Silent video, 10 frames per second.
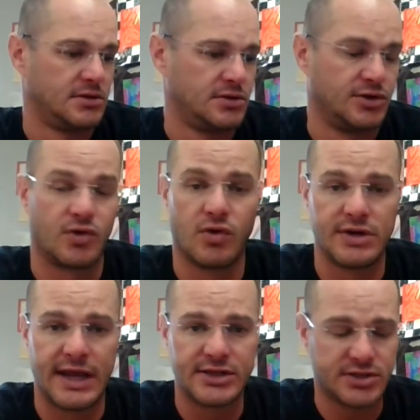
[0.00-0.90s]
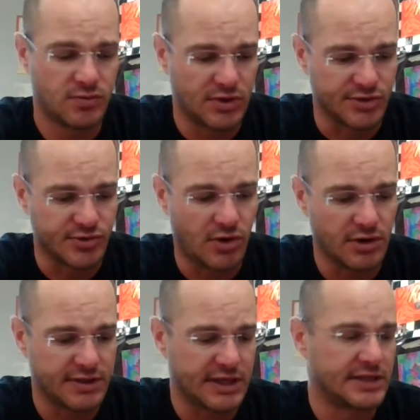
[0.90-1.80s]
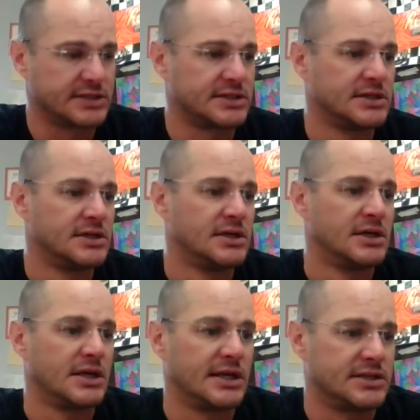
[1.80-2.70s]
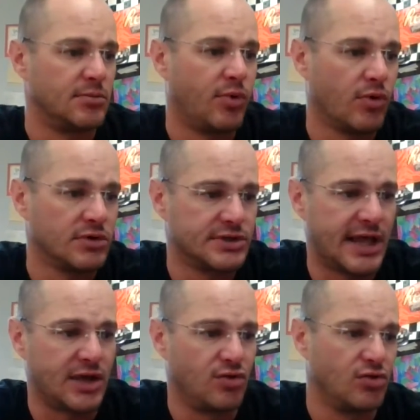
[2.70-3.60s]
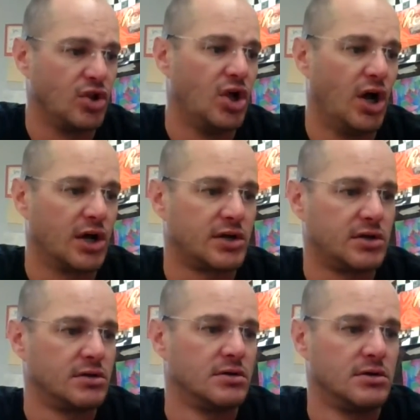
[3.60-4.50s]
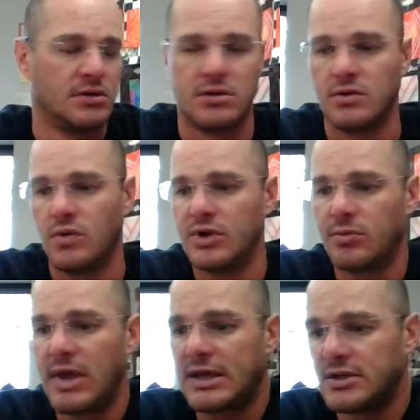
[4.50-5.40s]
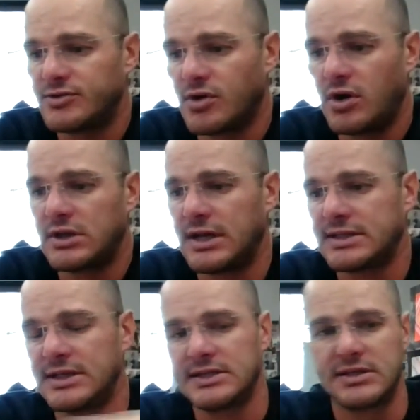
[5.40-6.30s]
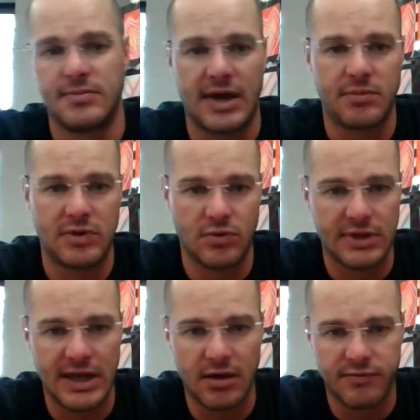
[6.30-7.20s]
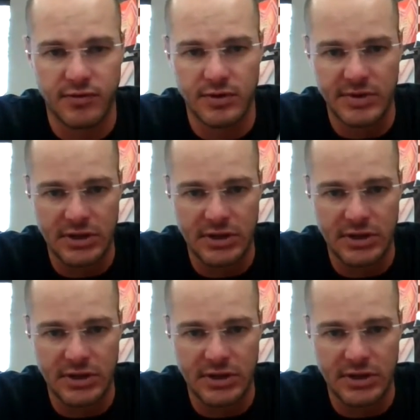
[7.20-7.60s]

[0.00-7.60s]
your coordination. When you're drawing things, it's important that you look. When you're making a drawing like this, it might be really helpful to be